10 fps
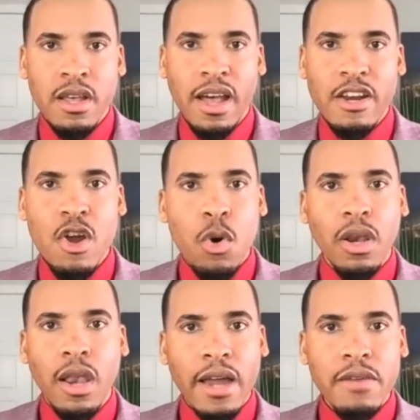I know a
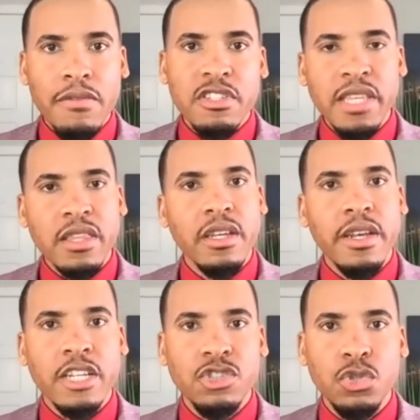lot of us make the
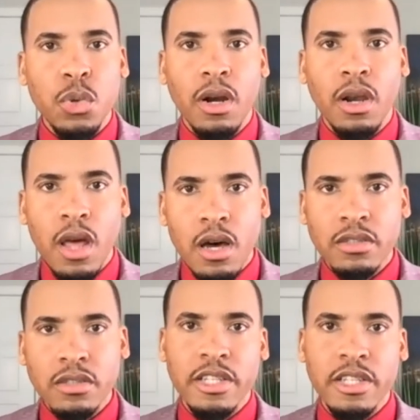connection to our
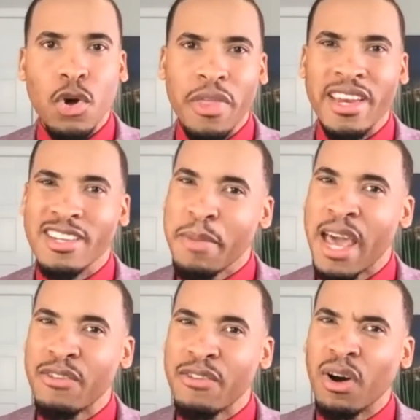lungs and know that it's
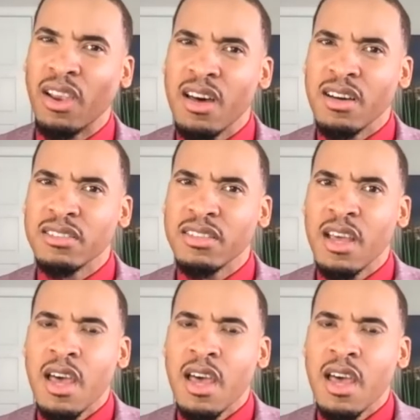bad for our lungs,